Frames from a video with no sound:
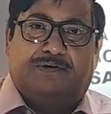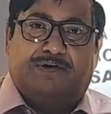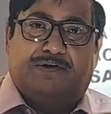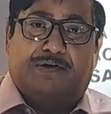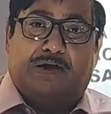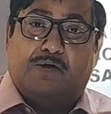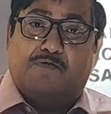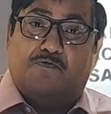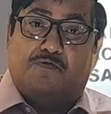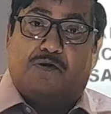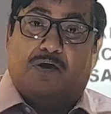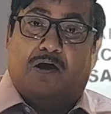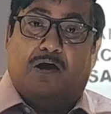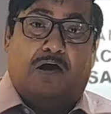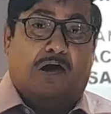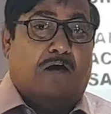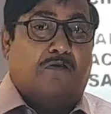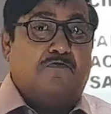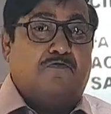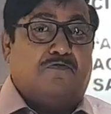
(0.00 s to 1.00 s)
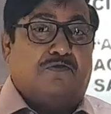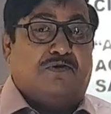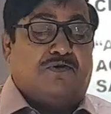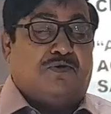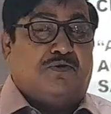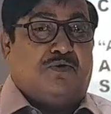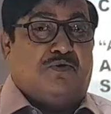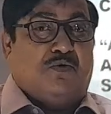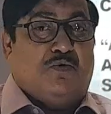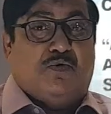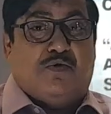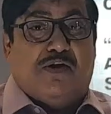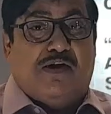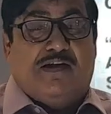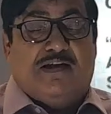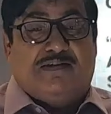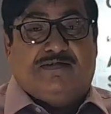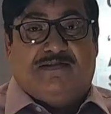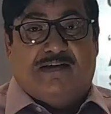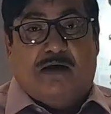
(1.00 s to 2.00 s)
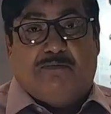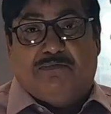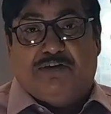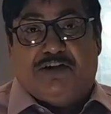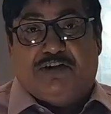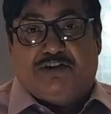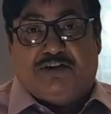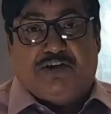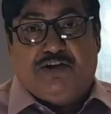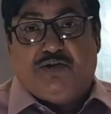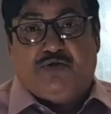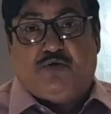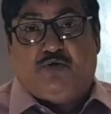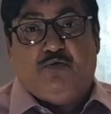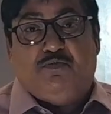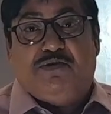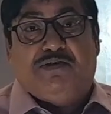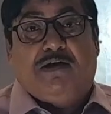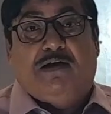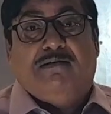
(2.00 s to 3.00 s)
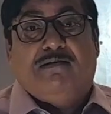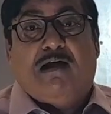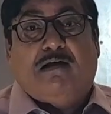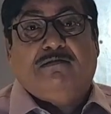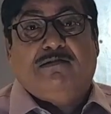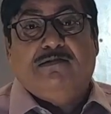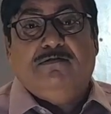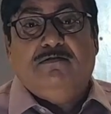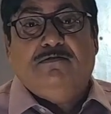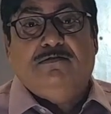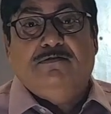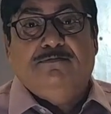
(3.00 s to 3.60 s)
Now, how this oral examination is to be conducted?